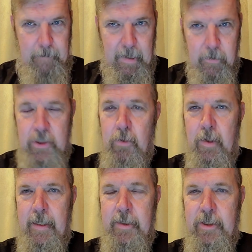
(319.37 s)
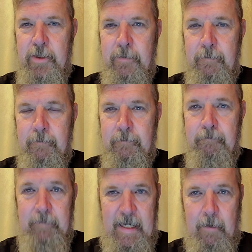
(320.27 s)
Beer shortage.
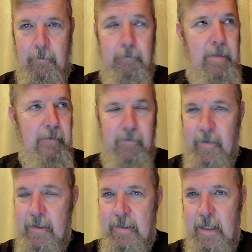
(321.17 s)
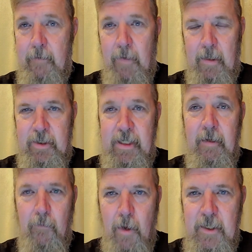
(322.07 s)
Now, everybody say, well, gee,
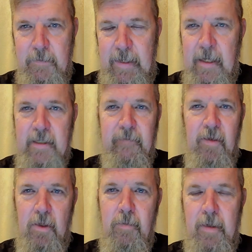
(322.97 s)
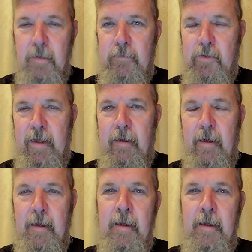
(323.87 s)
it was because of aluminum during